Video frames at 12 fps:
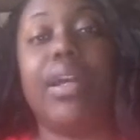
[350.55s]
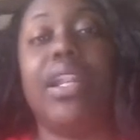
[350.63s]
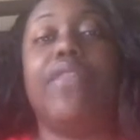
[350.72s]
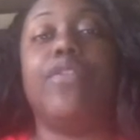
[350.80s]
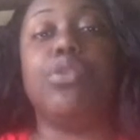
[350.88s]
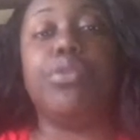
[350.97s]
But
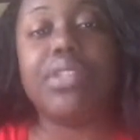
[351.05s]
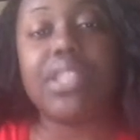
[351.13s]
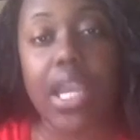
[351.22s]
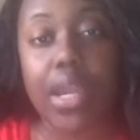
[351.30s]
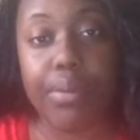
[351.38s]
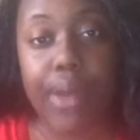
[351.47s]
if you do a
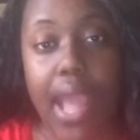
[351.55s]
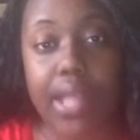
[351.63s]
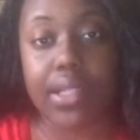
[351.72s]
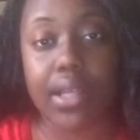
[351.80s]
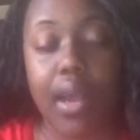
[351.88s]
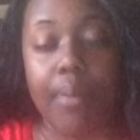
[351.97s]
second
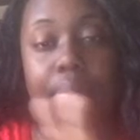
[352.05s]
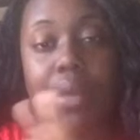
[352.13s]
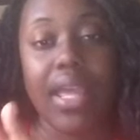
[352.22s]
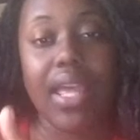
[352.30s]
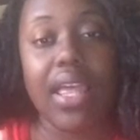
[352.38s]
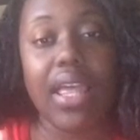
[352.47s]
practicum,
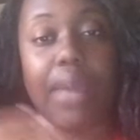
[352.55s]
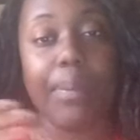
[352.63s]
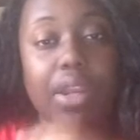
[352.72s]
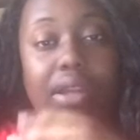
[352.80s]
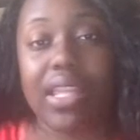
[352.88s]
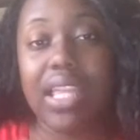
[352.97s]

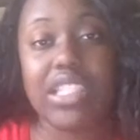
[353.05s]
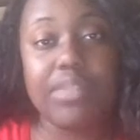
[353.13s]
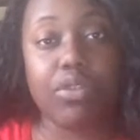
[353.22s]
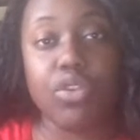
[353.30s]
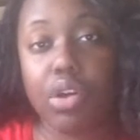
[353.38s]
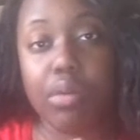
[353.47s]
apparently that's
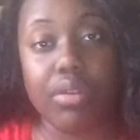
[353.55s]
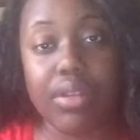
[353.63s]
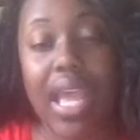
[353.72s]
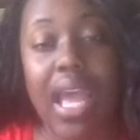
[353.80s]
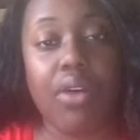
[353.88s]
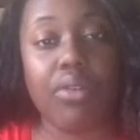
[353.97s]
normal
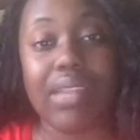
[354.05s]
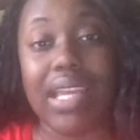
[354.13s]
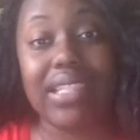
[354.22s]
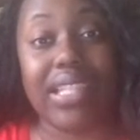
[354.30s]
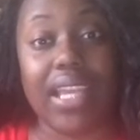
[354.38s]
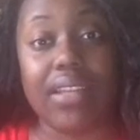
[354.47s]
now.
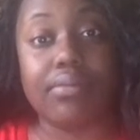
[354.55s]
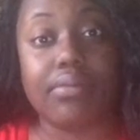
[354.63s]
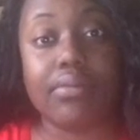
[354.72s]
That's it.